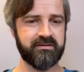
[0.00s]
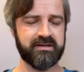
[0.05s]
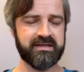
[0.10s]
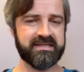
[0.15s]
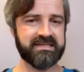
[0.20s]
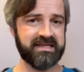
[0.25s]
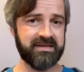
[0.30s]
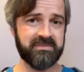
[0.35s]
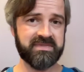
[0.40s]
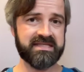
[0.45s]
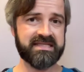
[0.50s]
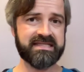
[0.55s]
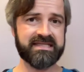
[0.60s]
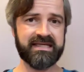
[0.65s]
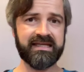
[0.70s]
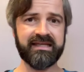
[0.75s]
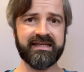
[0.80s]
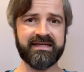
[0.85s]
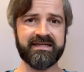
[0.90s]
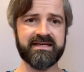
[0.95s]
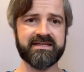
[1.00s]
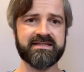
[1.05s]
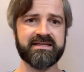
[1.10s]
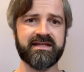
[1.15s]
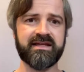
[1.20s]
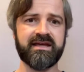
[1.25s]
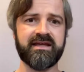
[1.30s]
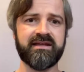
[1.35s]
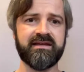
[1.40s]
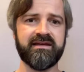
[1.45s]
It seems silly,
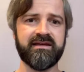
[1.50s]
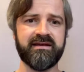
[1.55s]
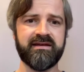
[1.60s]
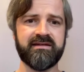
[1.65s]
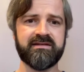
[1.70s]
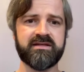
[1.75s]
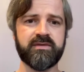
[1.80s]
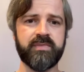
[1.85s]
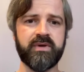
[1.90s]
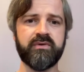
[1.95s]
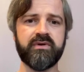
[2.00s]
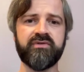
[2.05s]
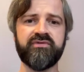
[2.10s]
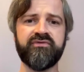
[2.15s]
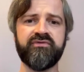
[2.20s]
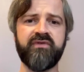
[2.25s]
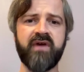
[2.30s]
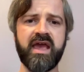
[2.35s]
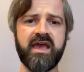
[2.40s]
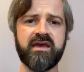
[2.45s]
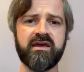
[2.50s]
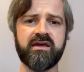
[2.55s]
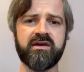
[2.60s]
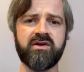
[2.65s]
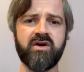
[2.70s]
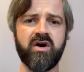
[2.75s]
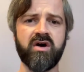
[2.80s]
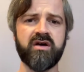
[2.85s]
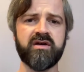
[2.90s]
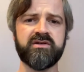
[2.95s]
doesn't it, to build a fake
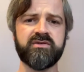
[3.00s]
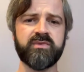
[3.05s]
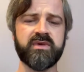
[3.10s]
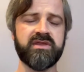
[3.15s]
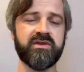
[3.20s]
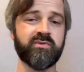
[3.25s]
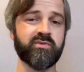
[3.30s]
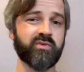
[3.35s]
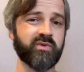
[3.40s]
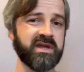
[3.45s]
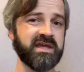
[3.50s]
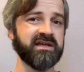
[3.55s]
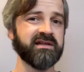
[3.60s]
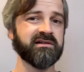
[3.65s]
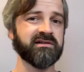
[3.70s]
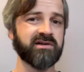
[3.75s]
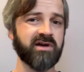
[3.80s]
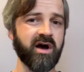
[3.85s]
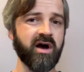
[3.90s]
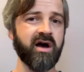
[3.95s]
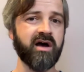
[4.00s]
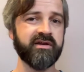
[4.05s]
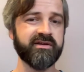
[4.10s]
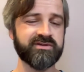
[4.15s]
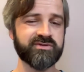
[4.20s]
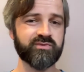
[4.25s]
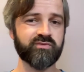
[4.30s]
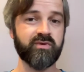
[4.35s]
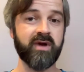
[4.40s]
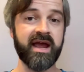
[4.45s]
God when the real God
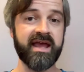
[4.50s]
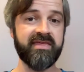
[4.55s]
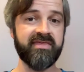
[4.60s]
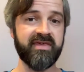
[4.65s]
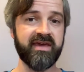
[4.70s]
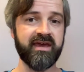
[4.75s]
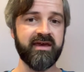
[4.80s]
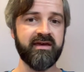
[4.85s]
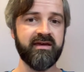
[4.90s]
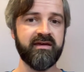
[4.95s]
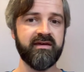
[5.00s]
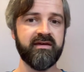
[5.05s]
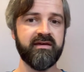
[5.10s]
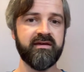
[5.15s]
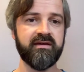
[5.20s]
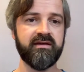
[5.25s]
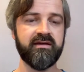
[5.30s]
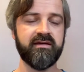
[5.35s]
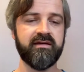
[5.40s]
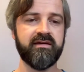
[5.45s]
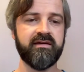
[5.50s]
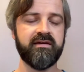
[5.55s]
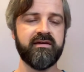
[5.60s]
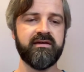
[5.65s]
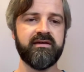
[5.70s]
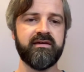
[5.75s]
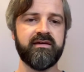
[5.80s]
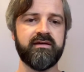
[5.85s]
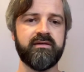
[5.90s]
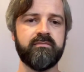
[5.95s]
is right there?
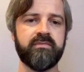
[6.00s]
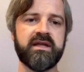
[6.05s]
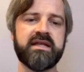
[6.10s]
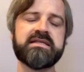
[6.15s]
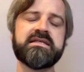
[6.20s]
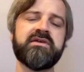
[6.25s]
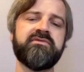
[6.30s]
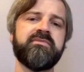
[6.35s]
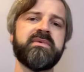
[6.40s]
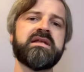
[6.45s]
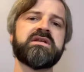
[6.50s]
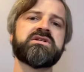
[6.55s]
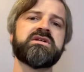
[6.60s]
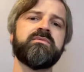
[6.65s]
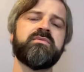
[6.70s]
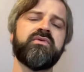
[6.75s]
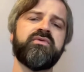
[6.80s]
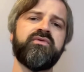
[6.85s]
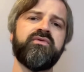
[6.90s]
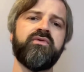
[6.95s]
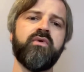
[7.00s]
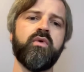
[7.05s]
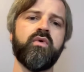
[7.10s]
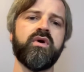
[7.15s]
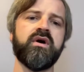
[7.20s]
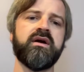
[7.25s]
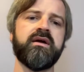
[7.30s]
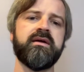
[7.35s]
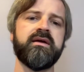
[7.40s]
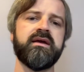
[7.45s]
But as I've mentioned
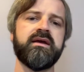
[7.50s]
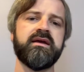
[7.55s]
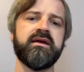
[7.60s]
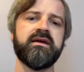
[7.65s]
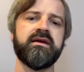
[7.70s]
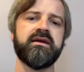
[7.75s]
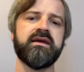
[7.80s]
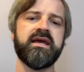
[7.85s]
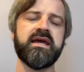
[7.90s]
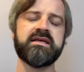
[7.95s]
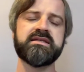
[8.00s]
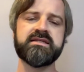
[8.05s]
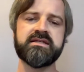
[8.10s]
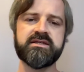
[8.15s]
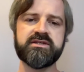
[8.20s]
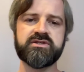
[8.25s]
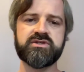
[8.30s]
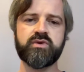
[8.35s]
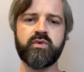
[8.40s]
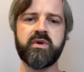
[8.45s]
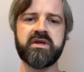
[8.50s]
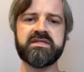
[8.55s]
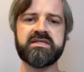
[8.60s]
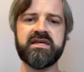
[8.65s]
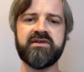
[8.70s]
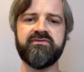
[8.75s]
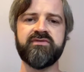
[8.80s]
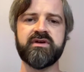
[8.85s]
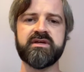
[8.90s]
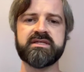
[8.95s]
before, Exodus
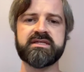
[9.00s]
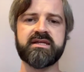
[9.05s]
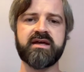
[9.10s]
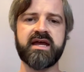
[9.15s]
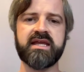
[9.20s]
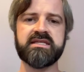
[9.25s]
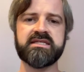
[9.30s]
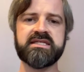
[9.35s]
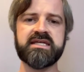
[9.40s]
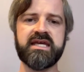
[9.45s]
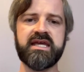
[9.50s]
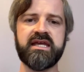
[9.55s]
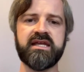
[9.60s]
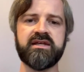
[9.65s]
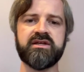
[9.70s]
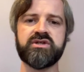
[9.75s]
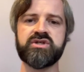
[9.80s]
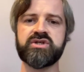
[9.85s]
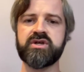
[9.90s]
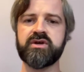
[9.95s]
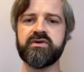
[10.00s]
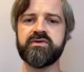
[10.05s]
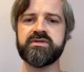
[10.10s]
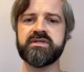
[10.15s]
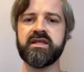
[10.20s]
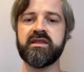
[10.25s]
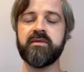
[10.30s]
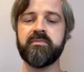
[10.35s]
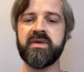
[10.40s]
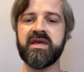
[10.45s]
20, verse 19, shows
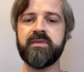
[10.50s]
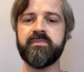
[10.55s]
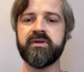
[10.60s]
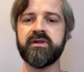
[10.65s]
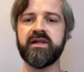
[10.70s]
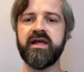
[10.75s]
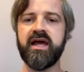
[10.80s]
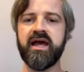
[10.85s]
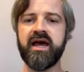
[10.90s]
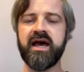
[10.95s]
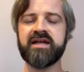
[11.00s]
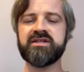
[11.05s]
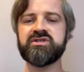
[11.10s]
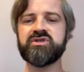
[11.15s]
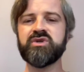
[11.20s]
that the people are